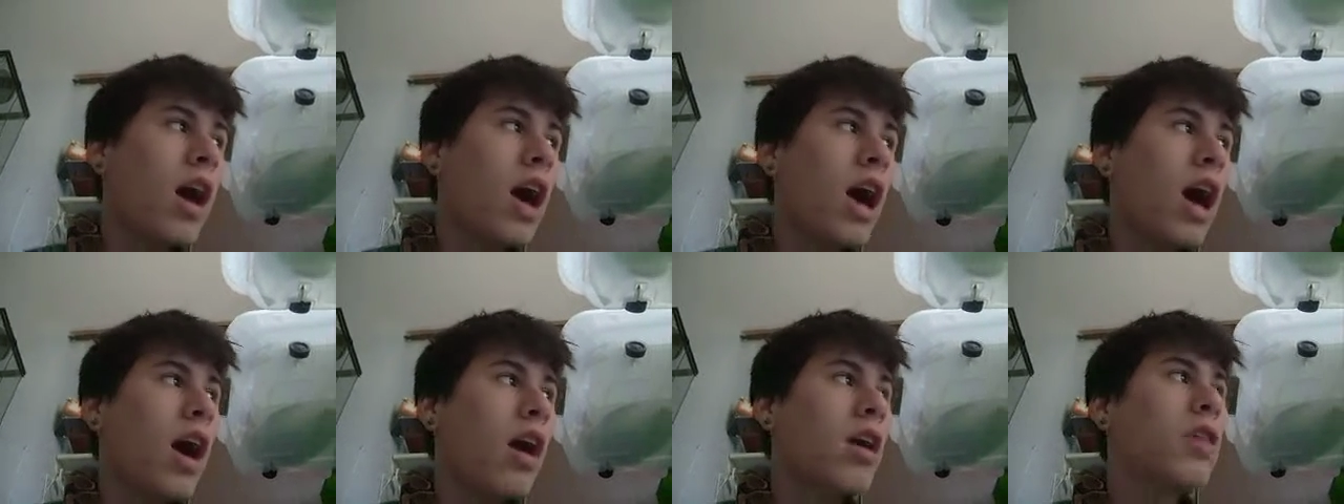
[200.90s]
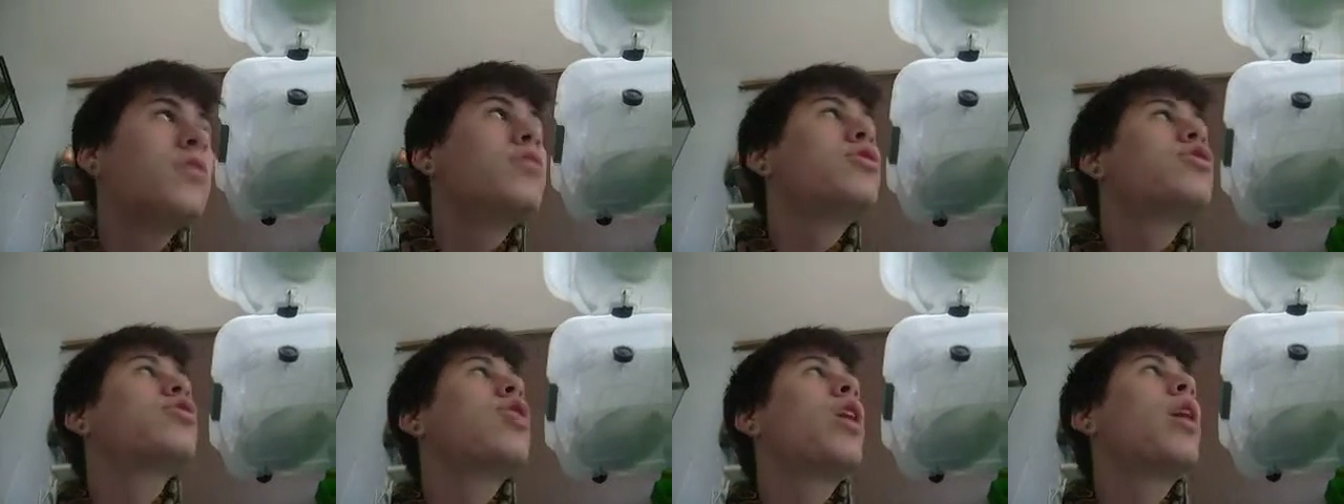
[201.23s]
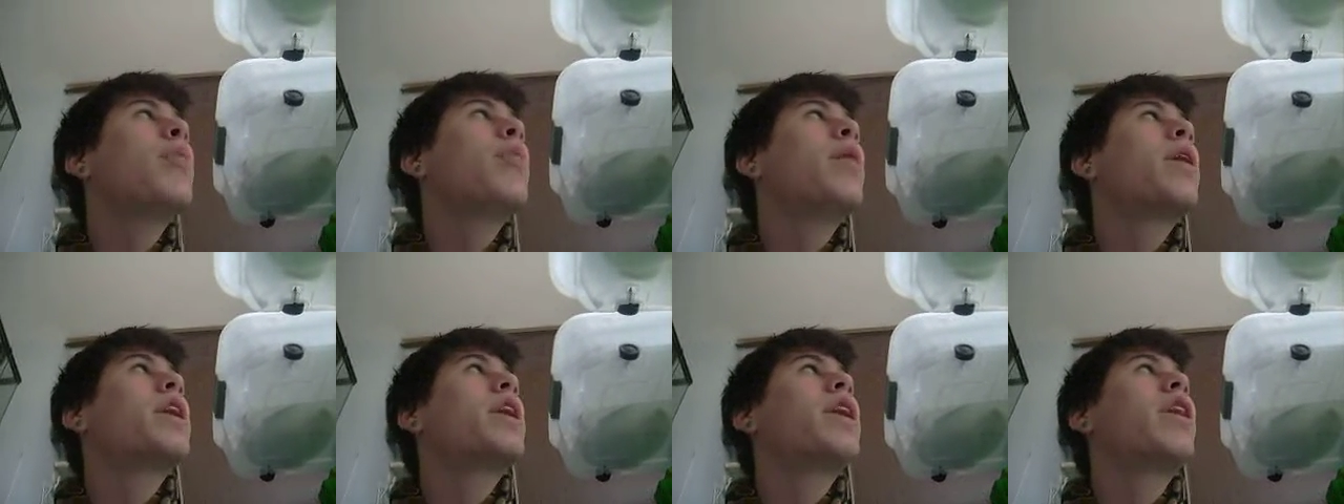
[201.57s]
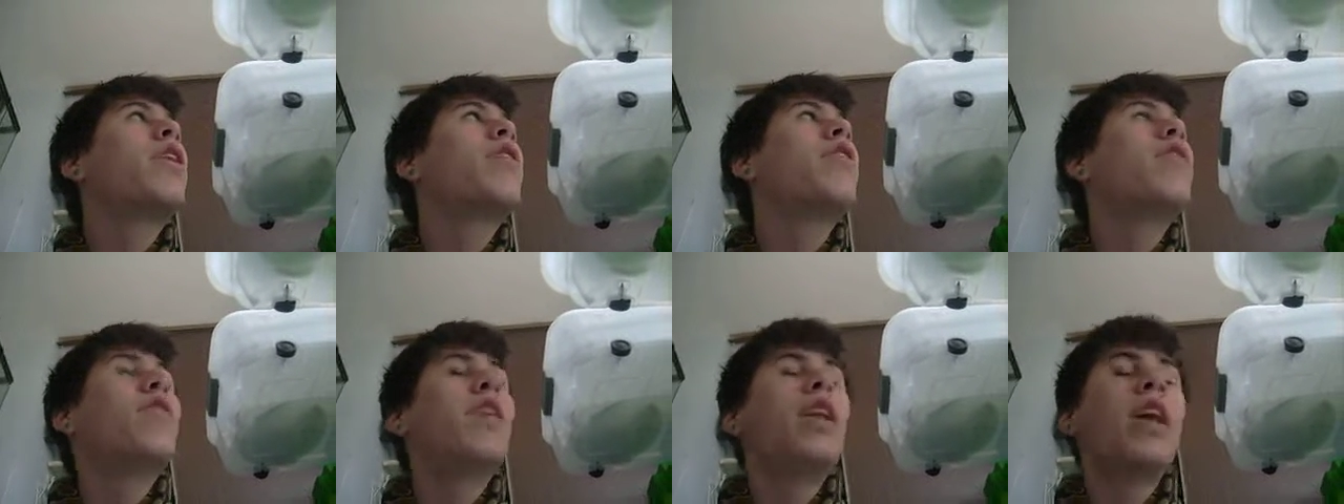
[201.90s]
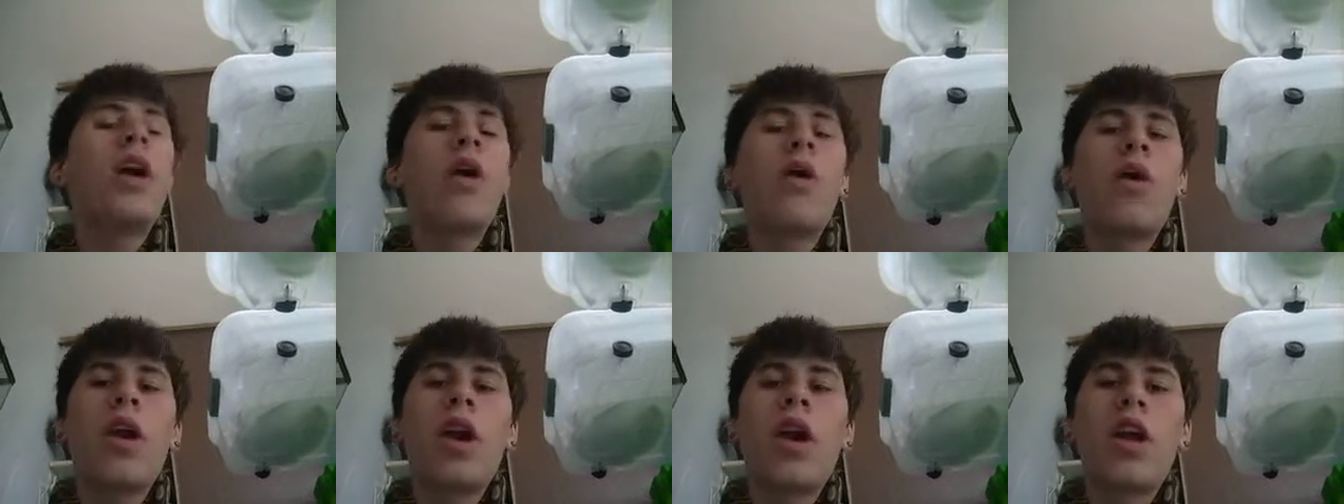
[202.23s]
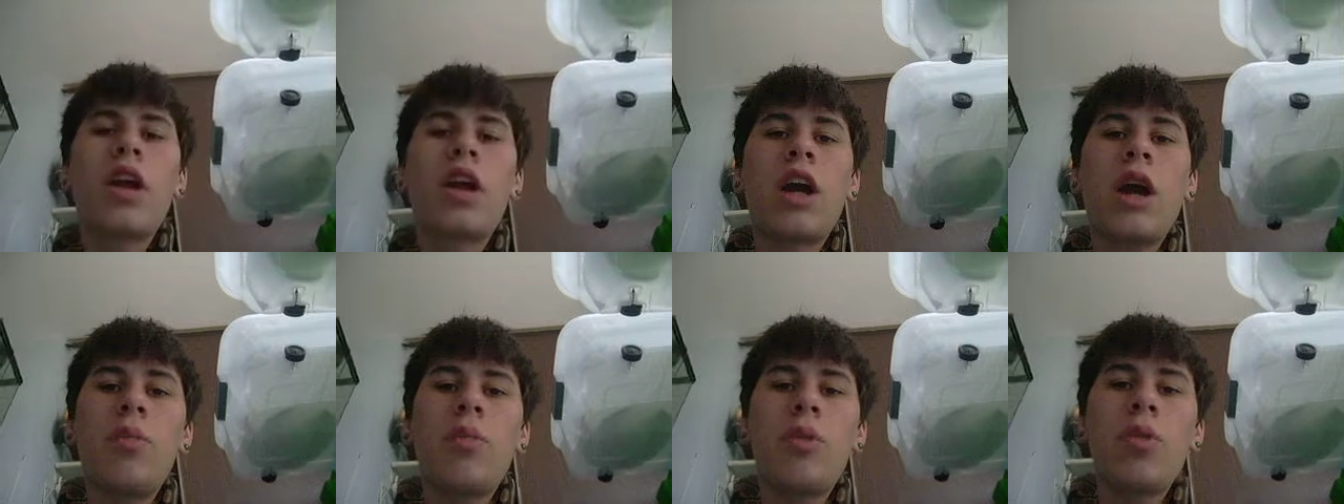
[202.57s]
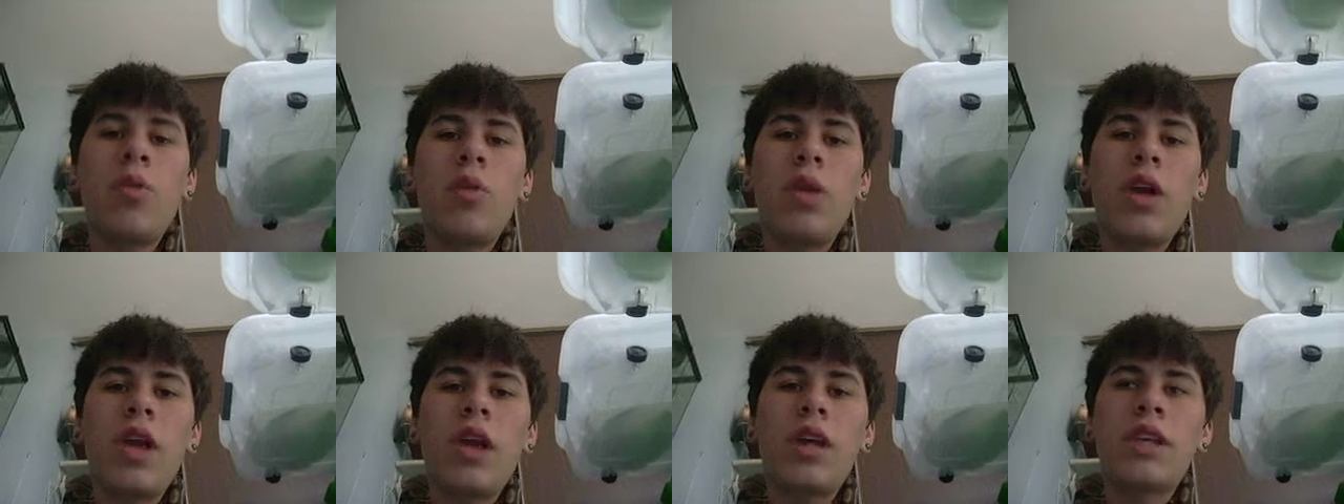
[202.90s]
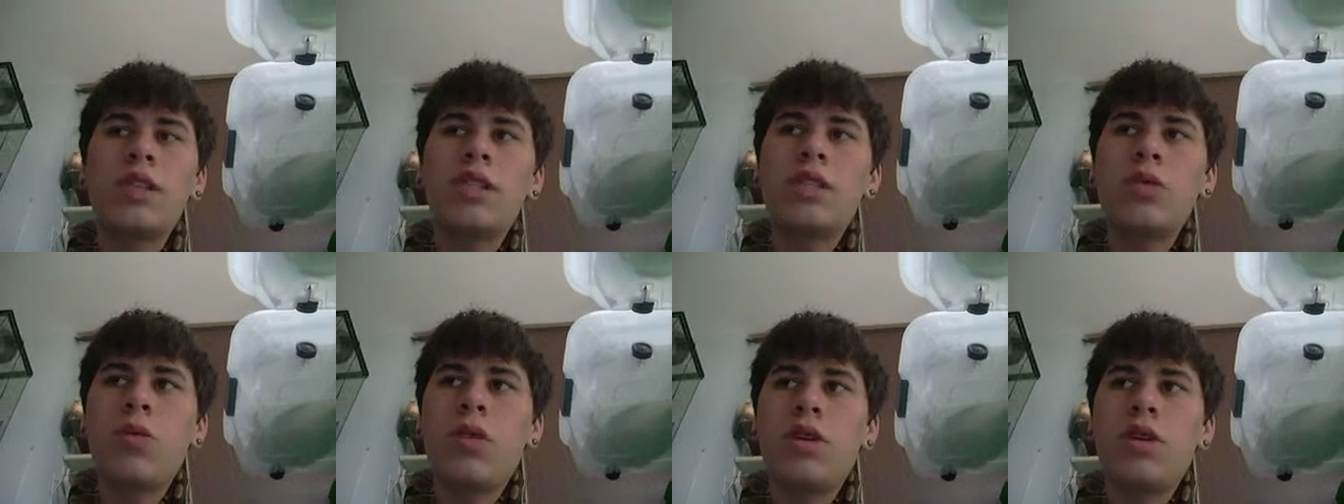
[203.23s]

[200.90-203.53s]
I'll try to make another video here in a couple weeks.